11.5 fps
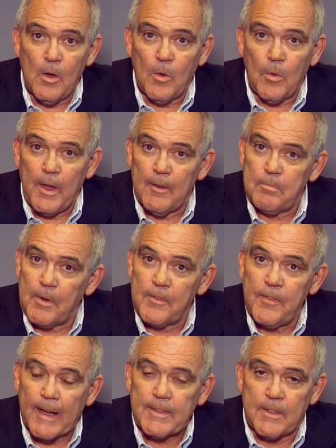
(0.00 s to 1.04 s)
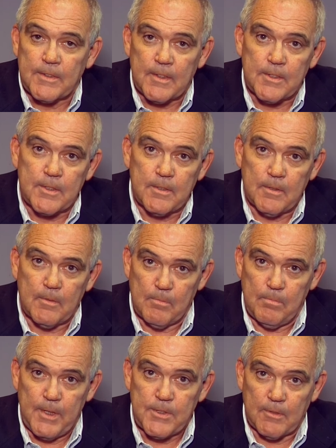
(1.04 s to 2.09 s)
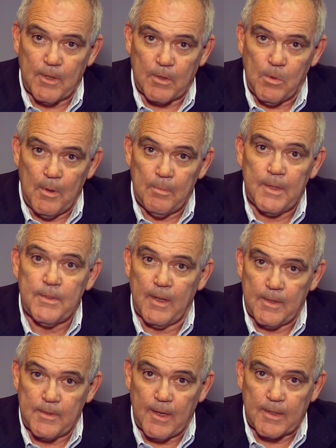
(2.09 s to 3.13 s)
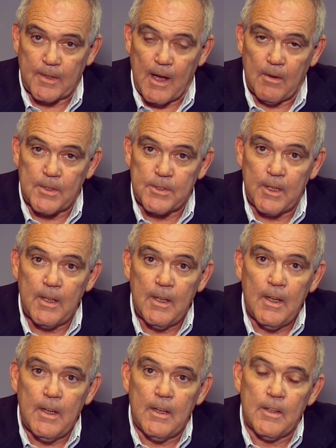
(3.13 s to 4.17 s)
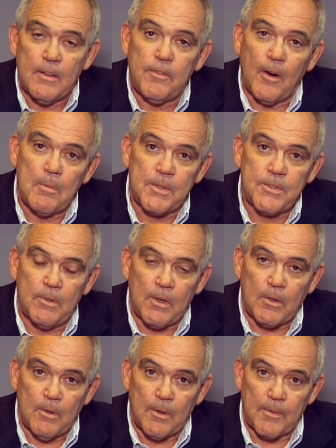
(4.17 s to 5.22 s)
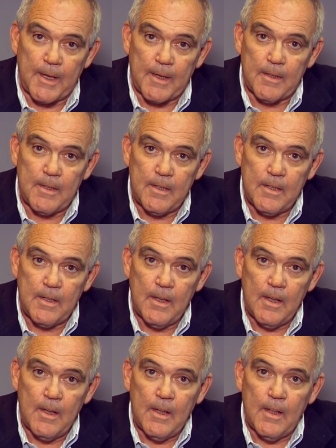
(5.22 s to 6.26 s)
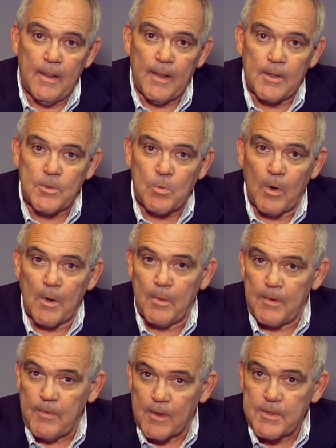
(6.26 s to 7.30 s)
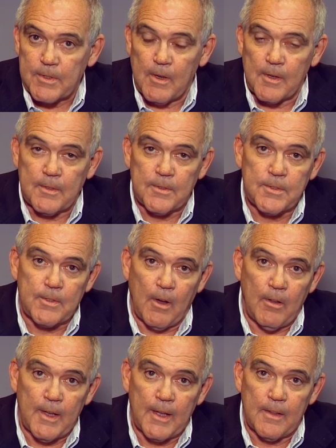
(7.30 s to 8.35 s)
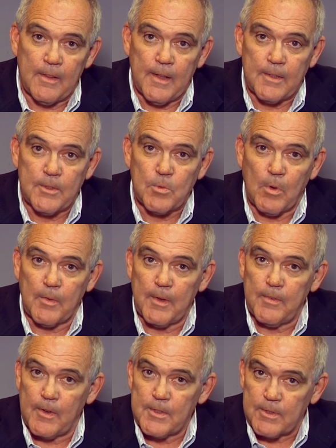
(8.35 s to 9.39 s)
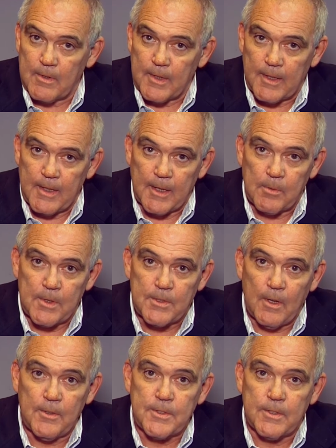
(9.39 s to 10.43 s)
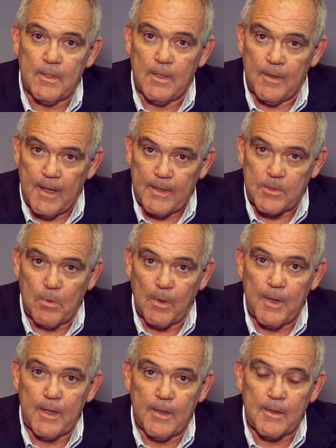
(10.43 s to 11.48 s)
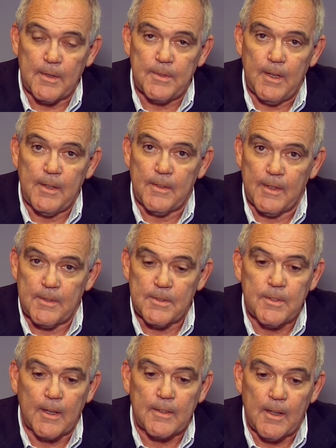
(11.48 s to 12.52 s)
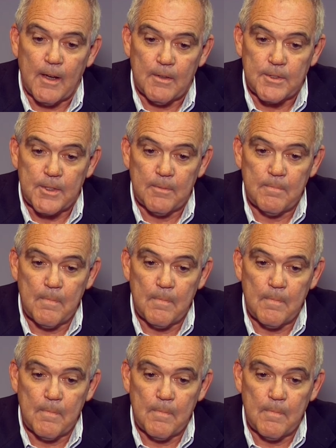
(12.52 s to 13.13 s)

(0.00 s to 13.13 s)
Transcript: we have perfected this piece of equipment and technology in the pharmaceutical arena. That is where we first started installing, that is where we first started getting results, and that's where we cut our teeth on this technology.